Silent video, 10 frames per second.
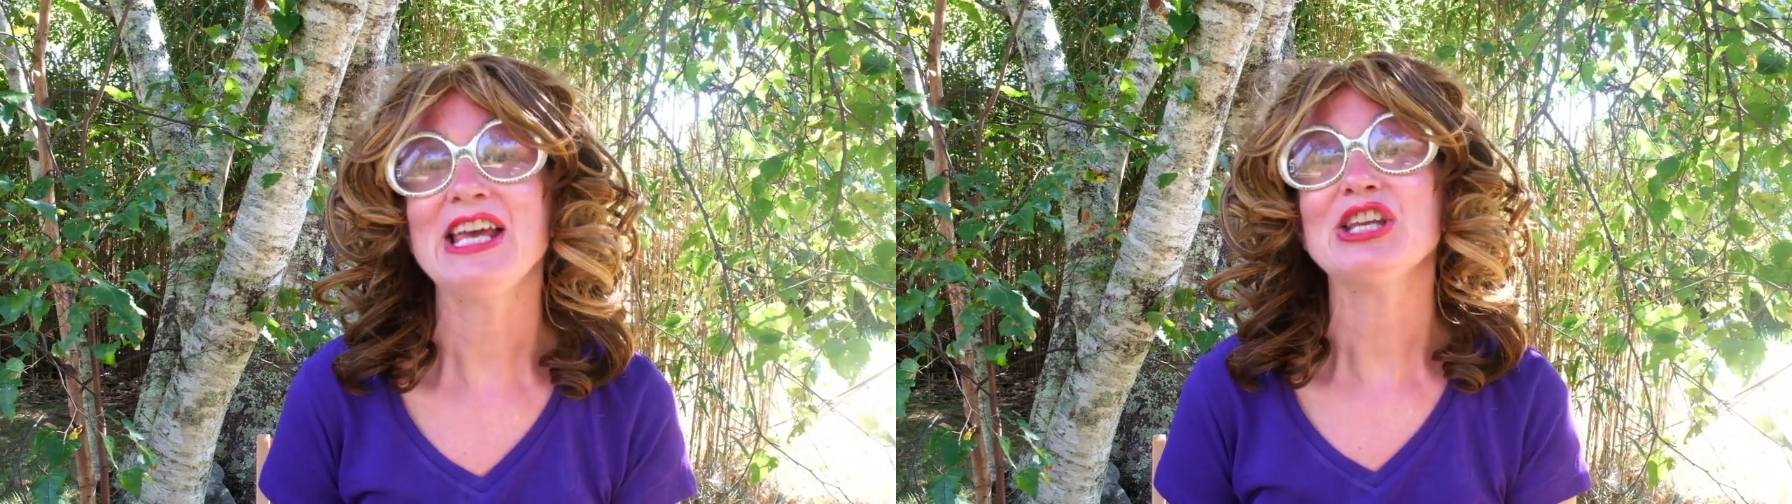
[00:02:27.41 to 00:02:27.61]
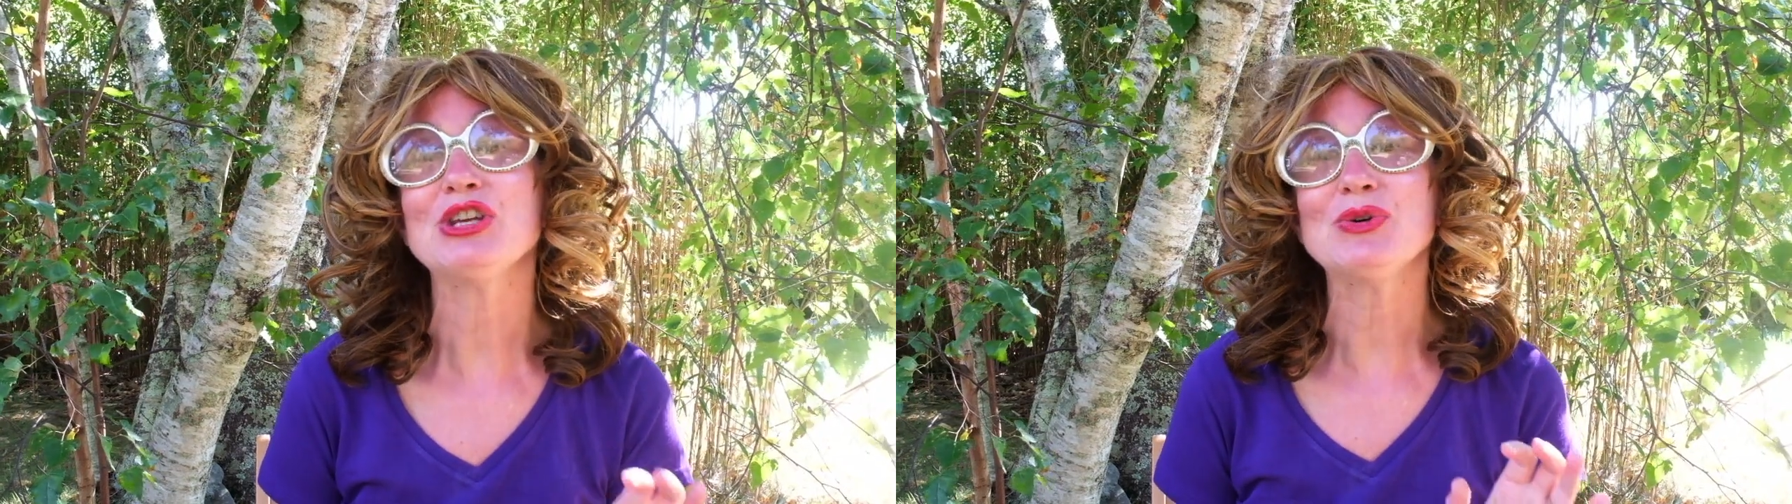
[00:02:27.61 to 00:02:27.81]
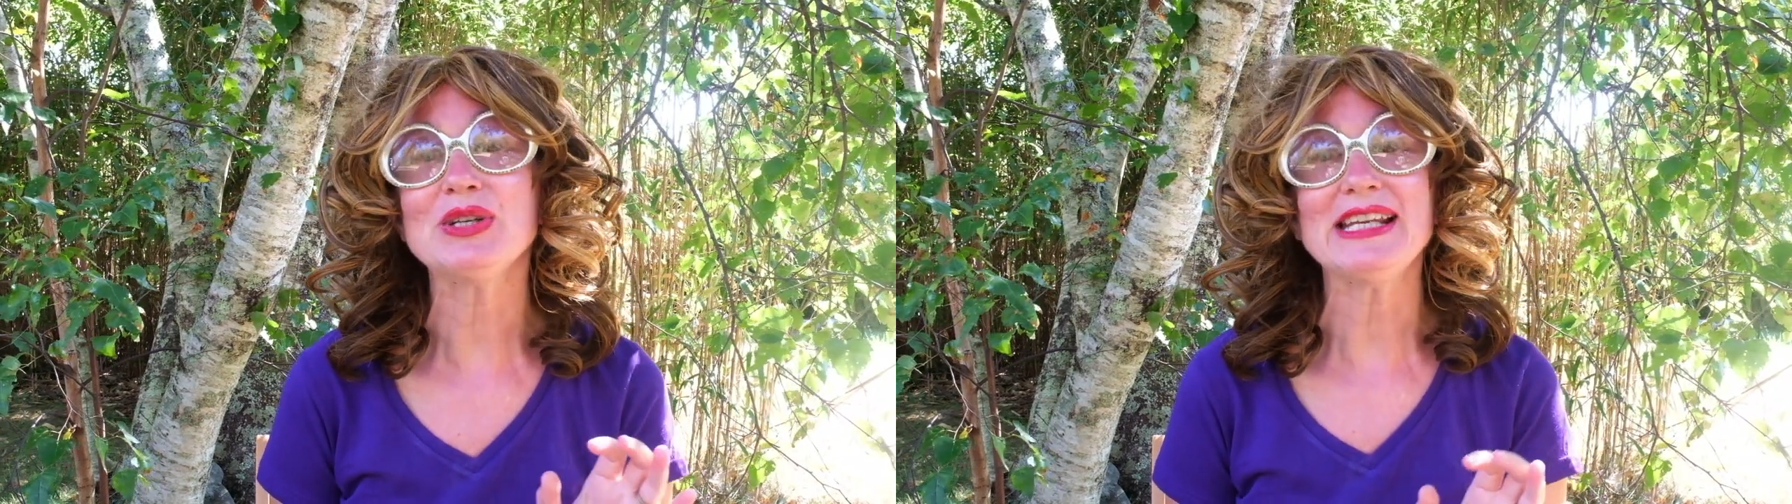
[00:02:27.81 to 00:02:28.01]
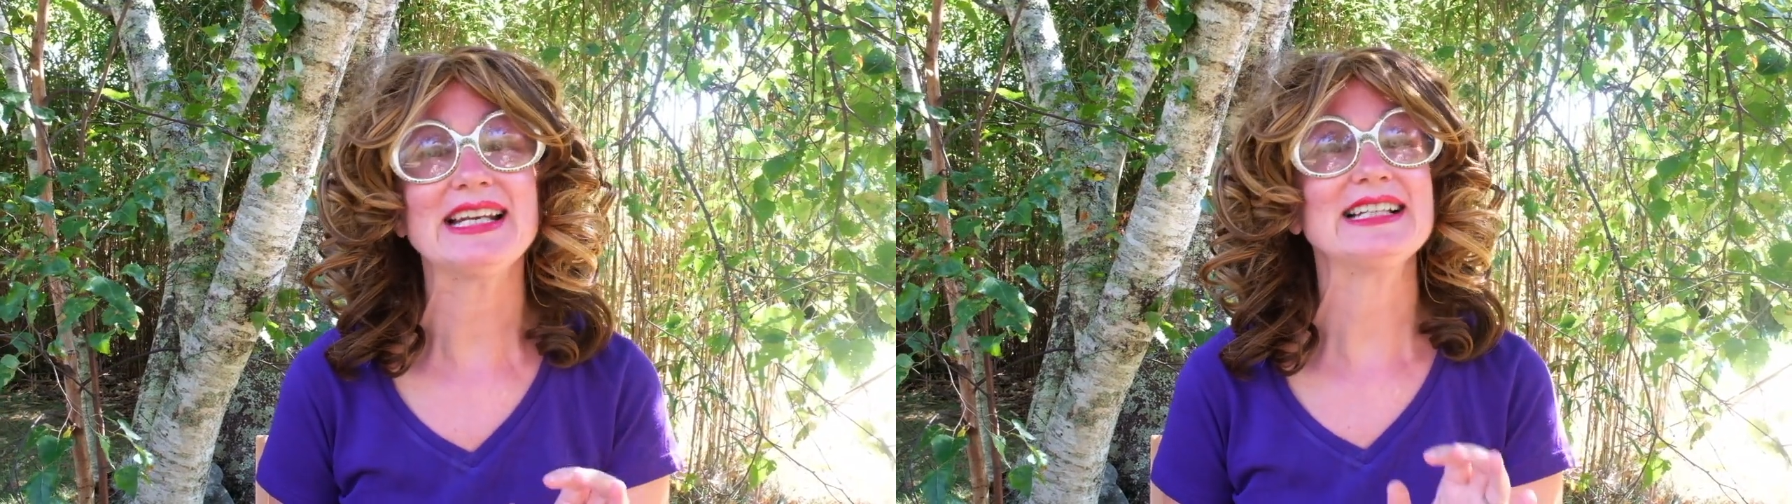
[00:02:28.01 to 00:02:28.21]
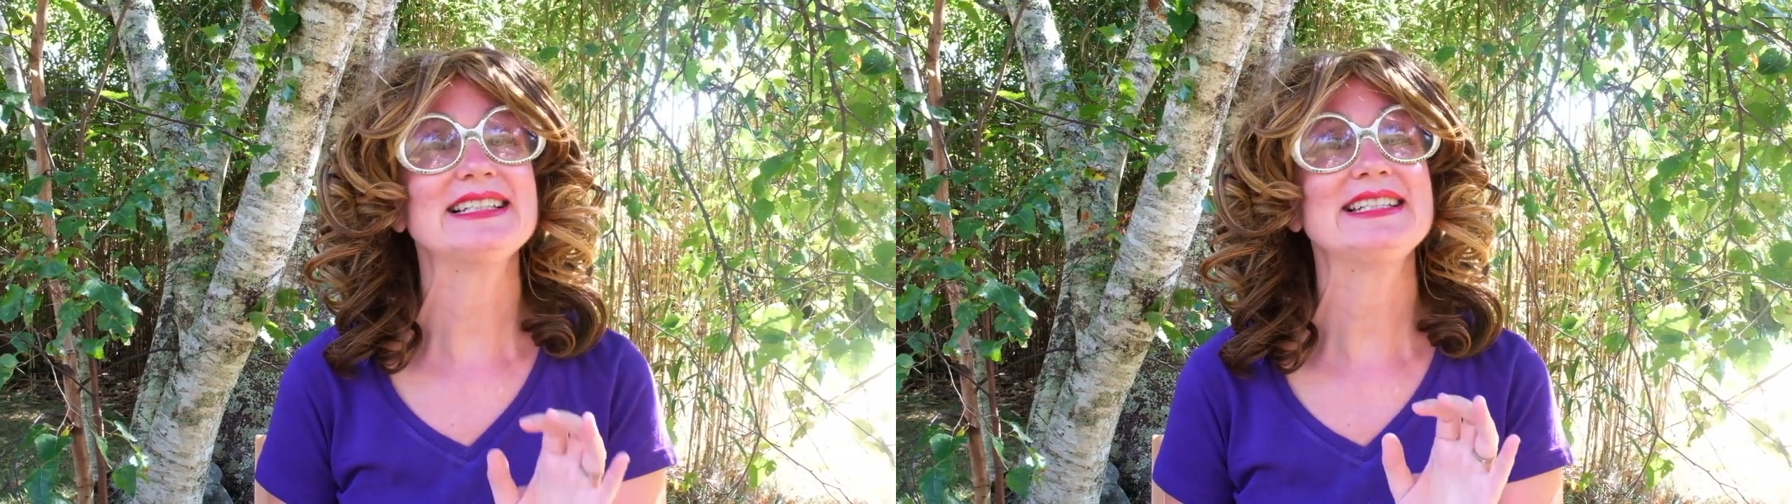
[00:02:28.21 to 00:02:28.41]
You need
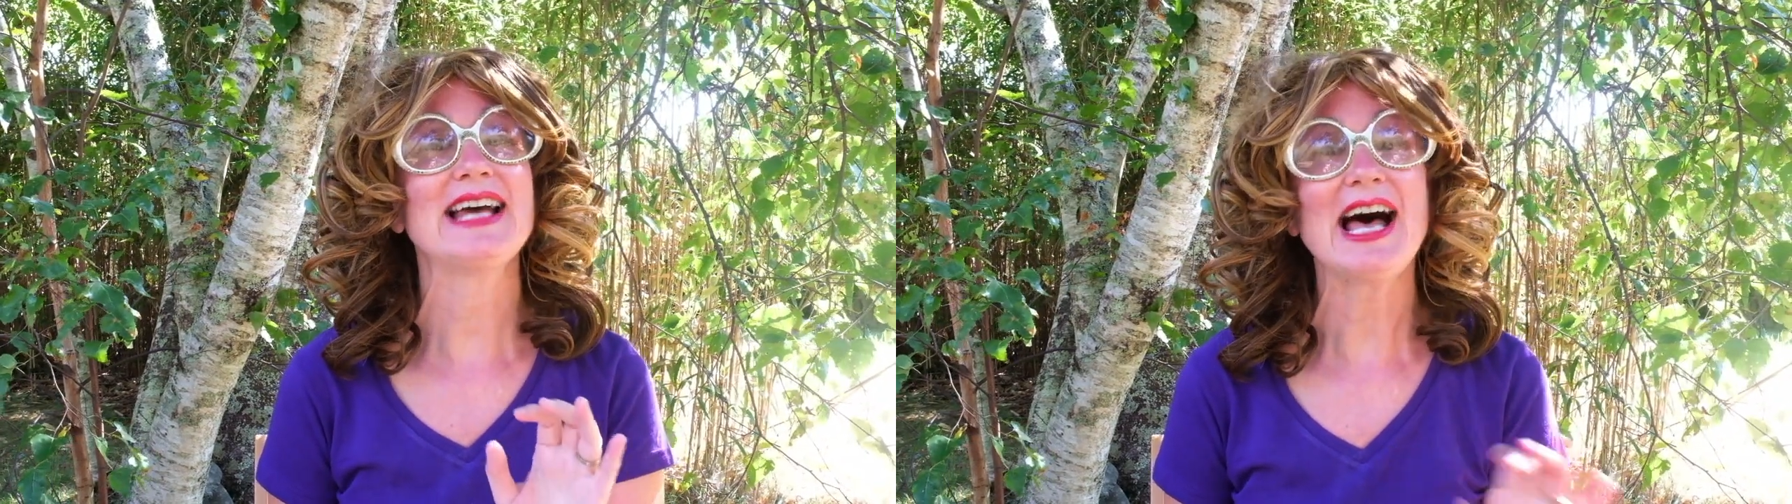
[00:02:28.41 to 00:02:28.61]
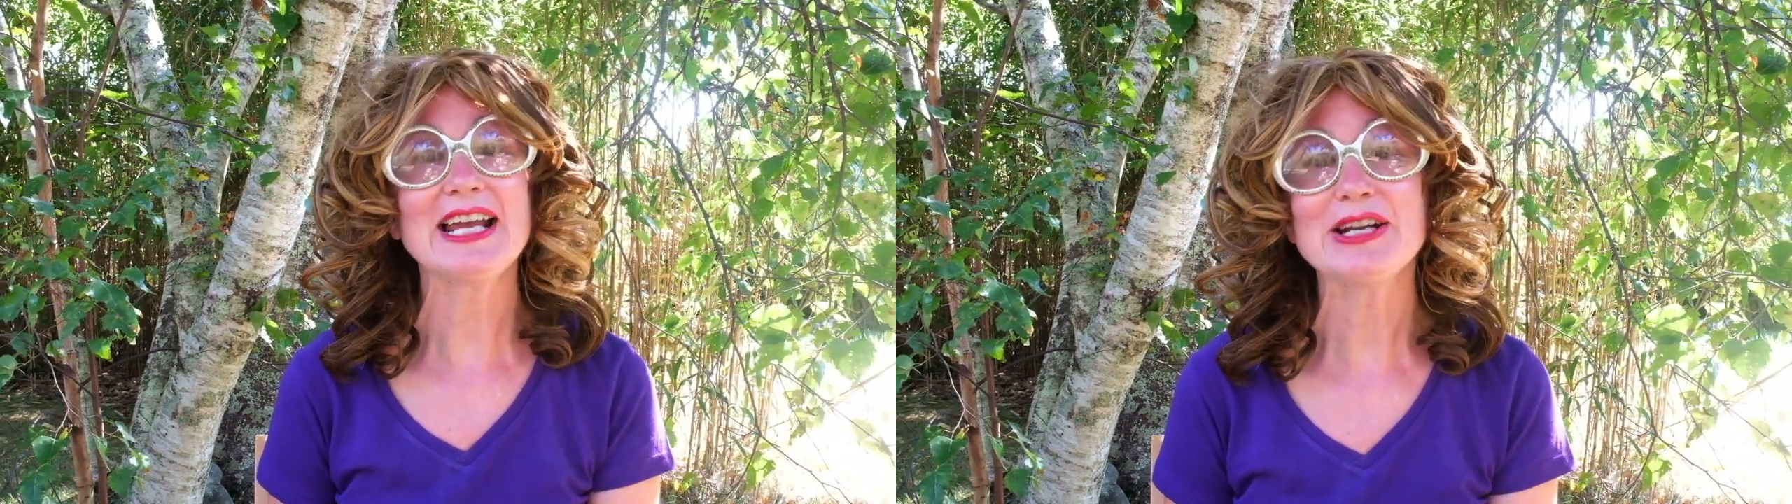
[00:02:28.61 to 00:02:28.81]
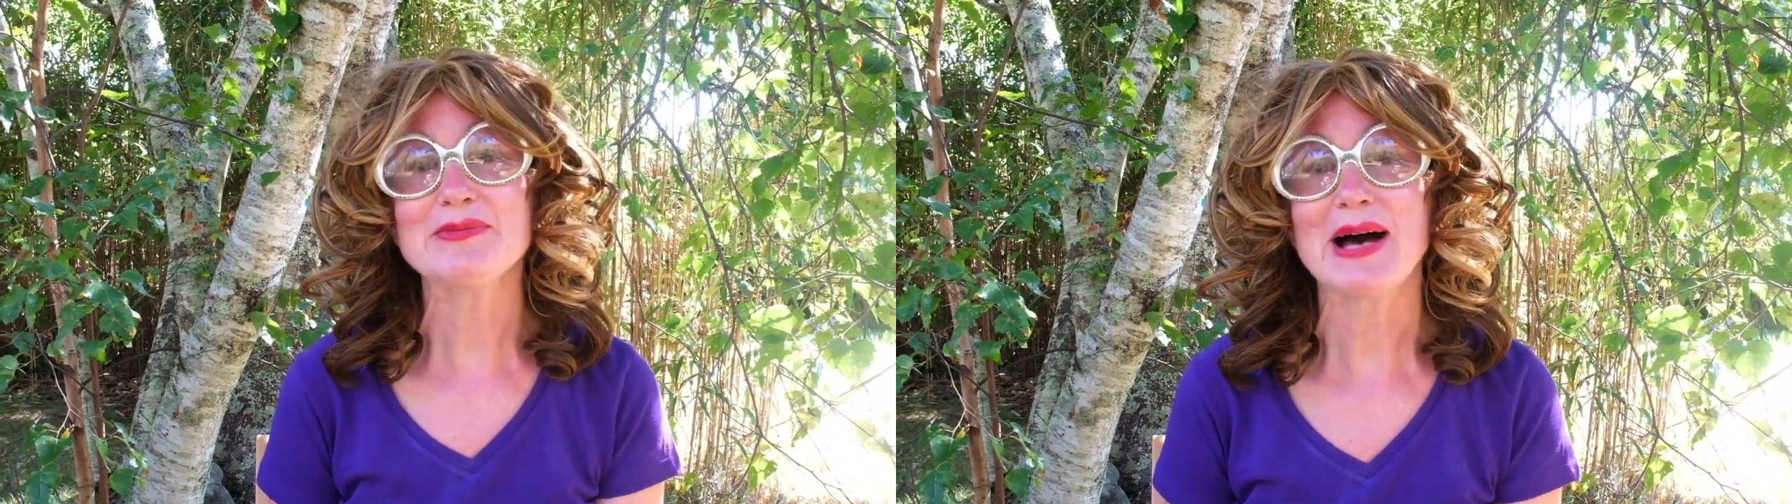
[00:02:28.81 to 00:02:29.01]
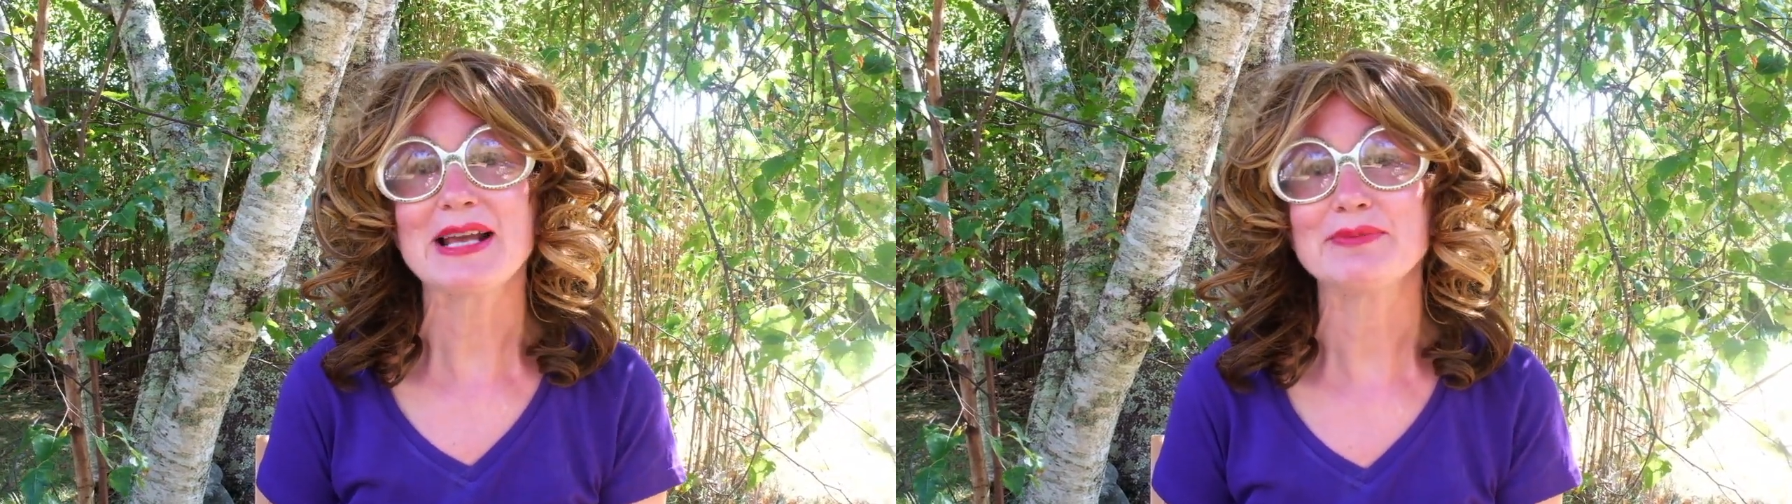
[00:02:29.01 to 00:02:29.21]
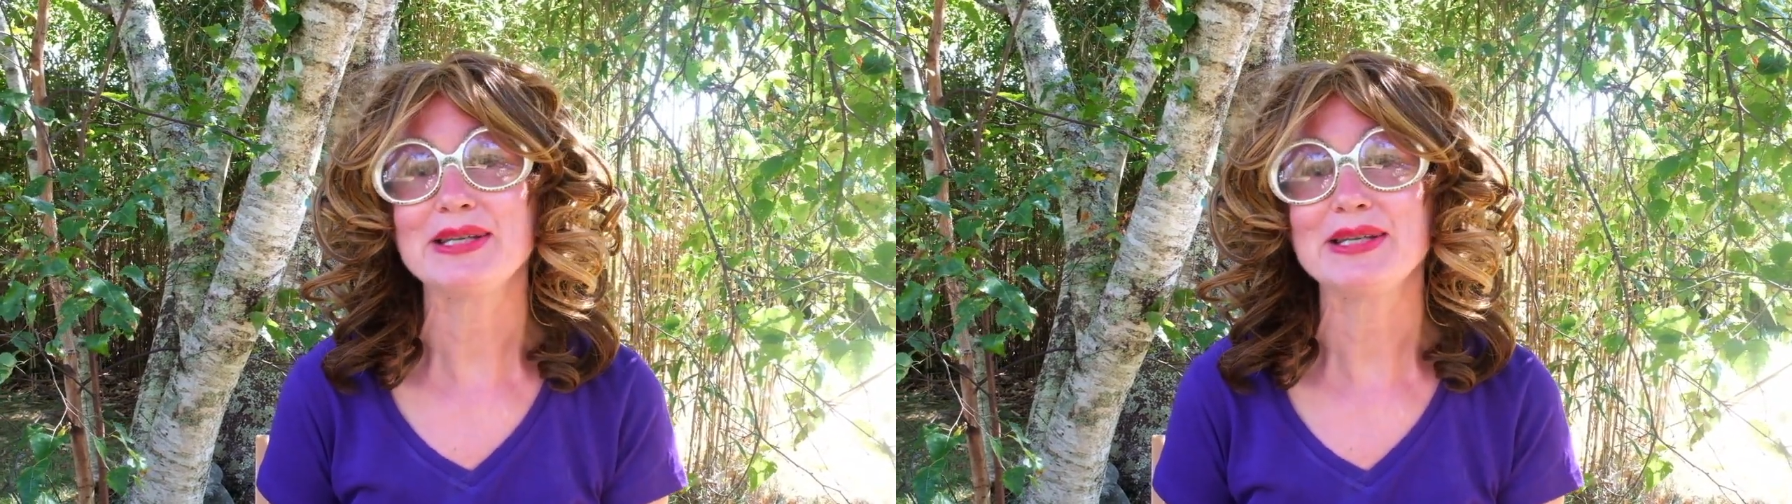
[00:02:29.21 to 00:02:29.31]
a dynamite